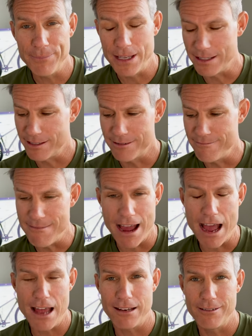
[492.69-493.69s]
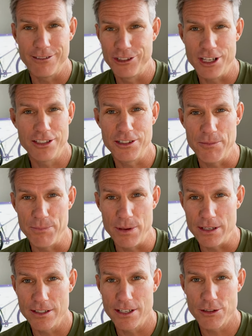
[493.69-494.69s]
It's not just a
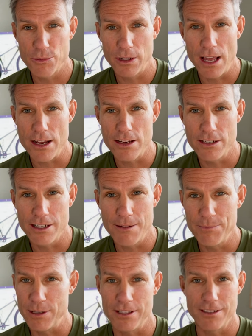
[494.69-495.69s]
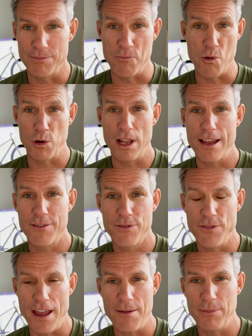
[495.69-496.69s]
business relationship. It's more like
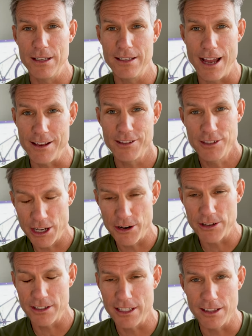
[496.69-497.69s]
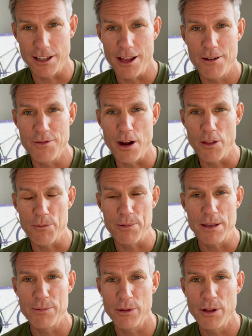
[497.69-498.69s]
family. I seriously love all the
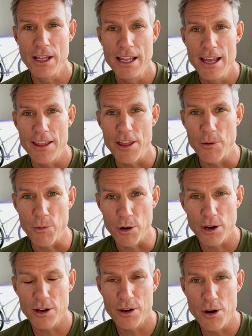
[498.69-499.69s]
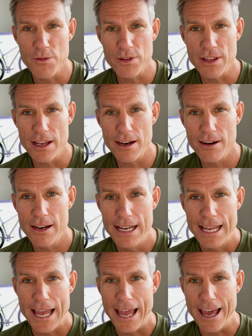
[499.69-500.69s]
people that work over there.
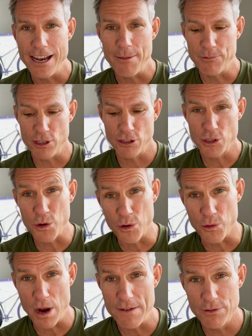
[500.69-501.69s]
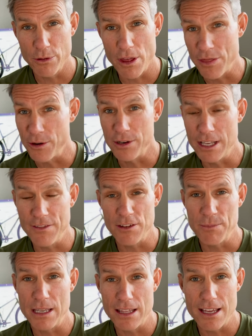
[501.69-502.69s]
And I'm just so grateful that they're
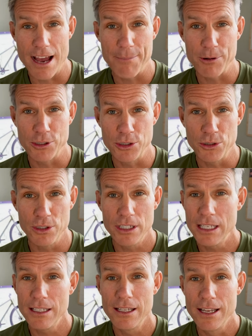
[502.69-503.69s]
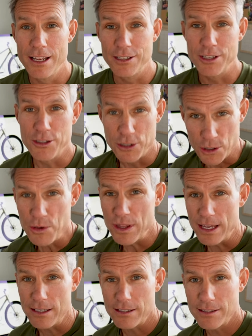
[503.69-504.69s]
giving me the opportunity to do
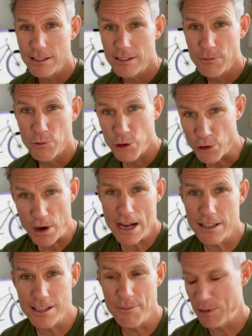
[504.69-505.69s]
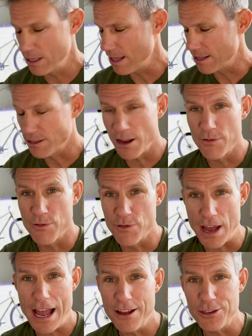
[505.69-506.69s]
this. Create something that's of
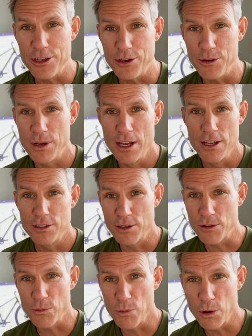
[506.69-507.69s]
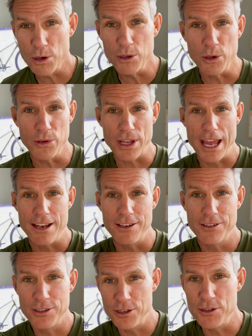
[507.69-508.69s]
value to the world
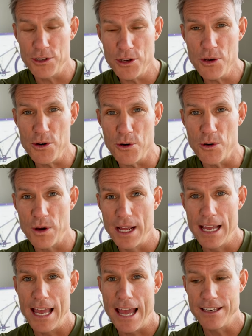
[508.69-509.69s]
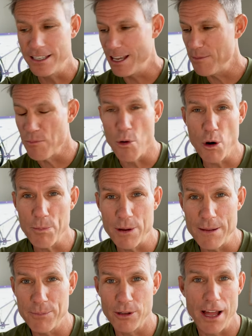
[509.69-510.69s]
and to you, and to get more
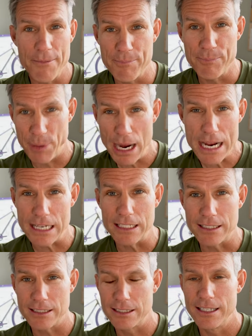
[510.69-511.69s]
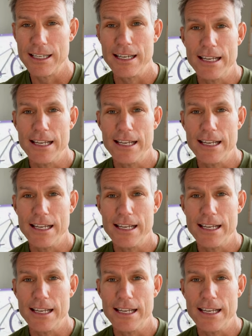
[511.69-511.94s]
people on bikes.